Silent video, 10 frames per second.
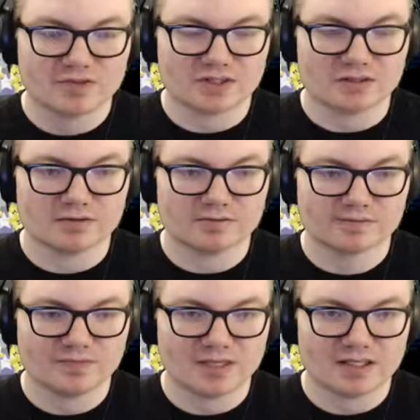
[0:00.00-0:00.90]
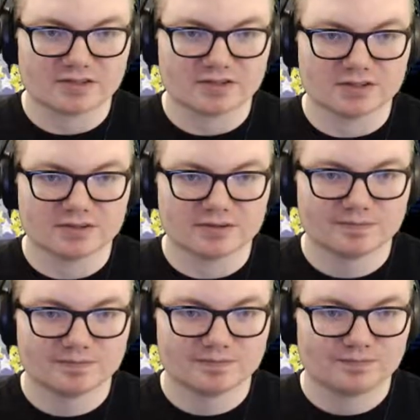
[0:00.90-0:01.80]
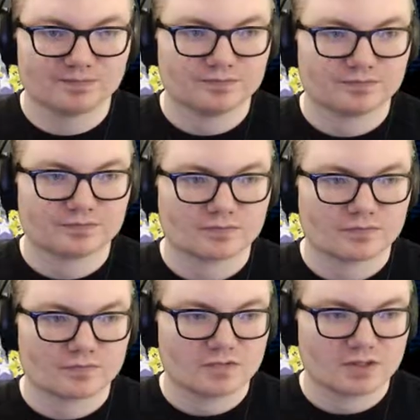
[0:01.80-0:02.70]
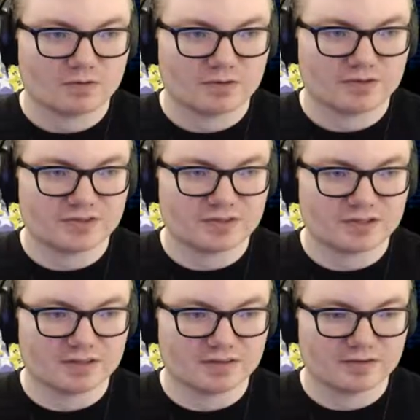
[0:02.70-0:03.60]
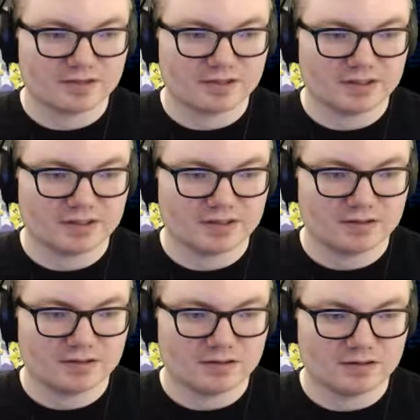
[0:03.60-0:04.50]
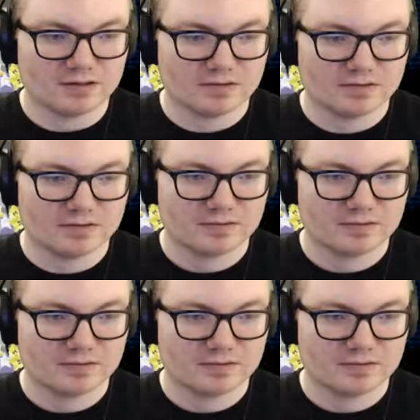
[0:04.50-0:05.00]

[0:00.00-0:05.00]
so that's good. Where's this other thing at? Oh.